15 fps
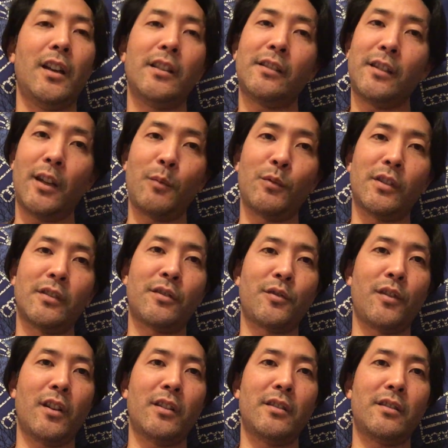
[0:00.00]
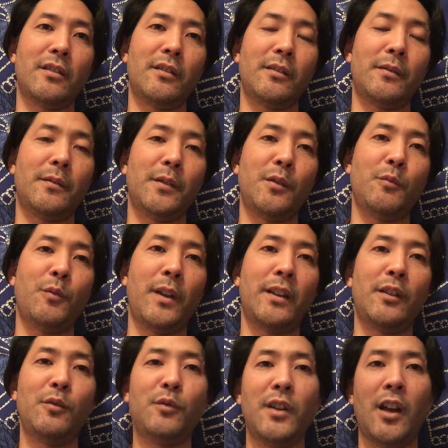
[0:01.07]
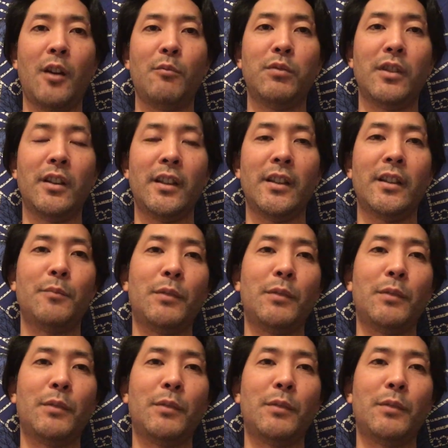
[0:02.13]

Same with astrology. You make you downplay it,